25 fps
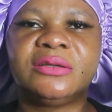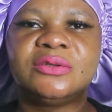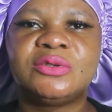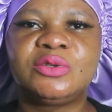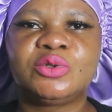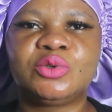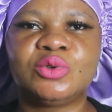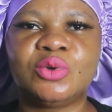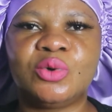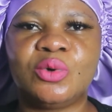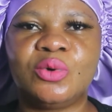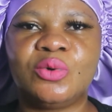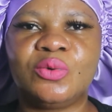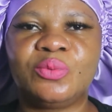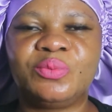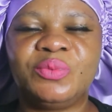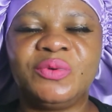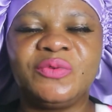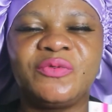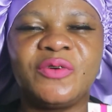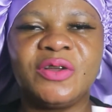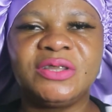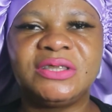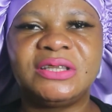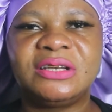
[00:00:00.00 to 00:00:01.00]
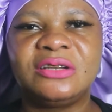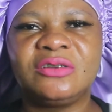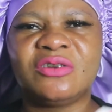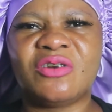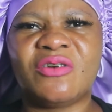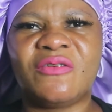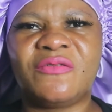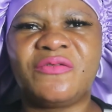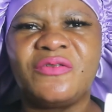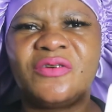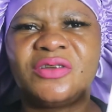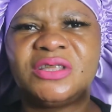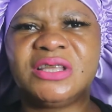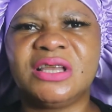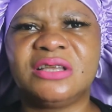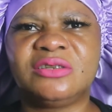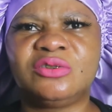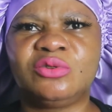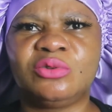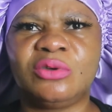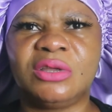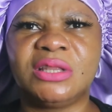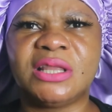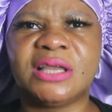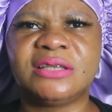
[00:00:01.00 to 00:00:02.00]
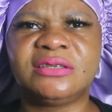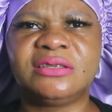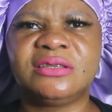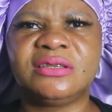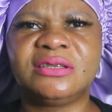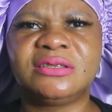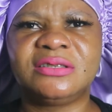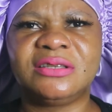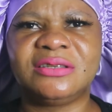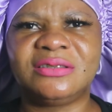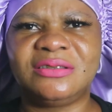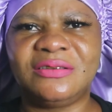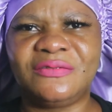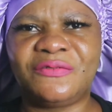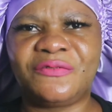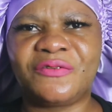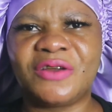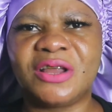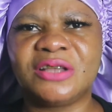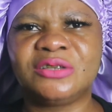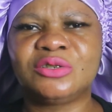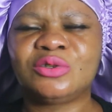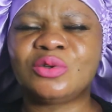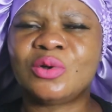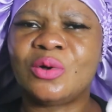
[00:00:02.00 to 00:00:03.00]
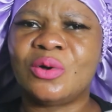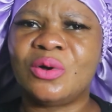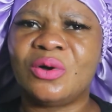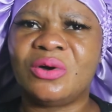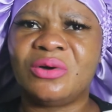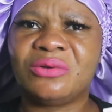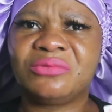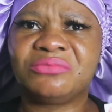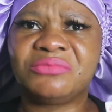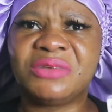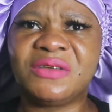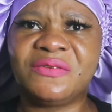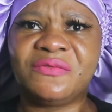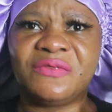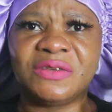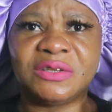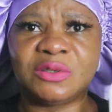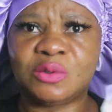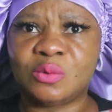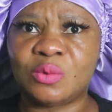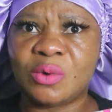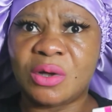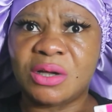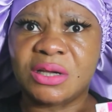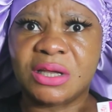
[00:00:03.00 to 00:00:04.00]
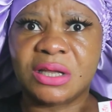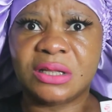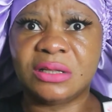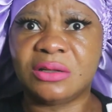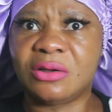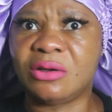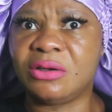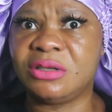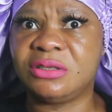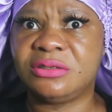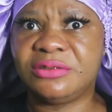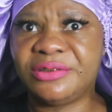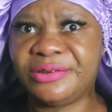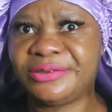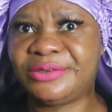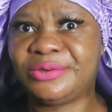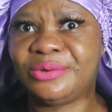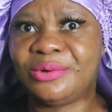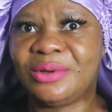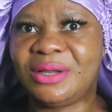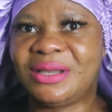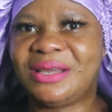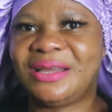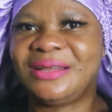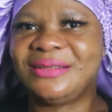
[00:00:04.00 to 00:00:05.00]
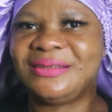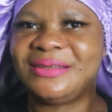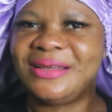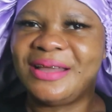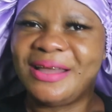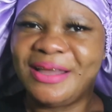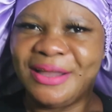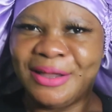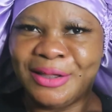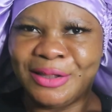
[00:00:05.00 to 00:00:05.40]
So before 3 or 4 days you're gonna see the difference, or if it's working or it's not working,